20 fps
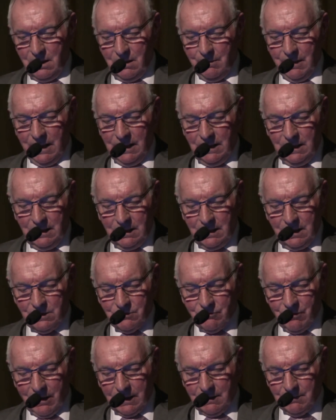making
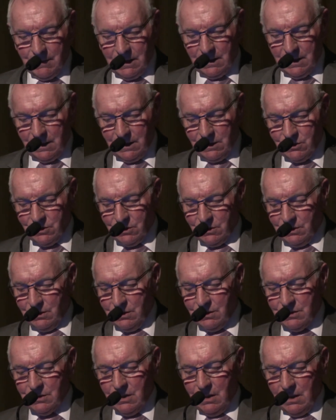these
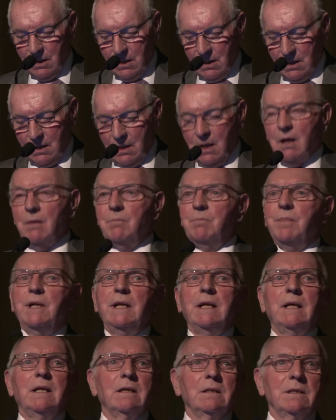recommendations, but
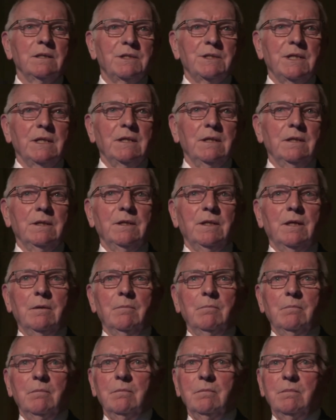it considered
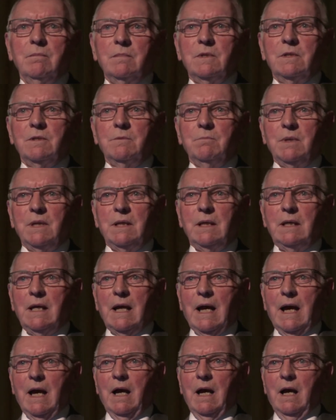them to
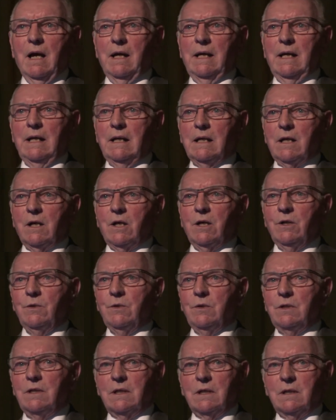be
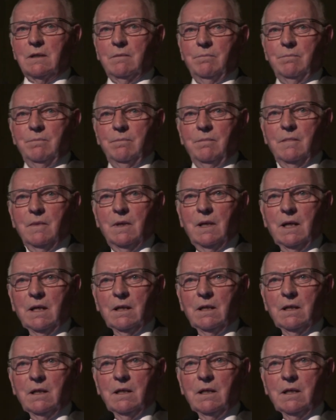included
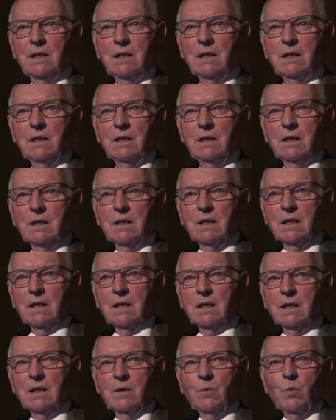in the
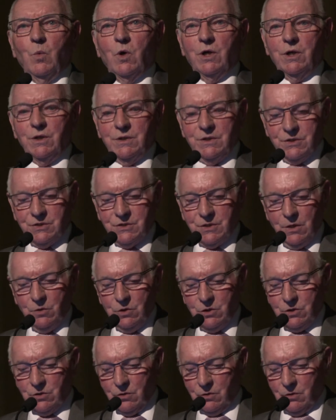word
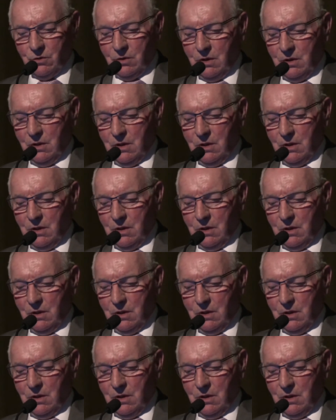social,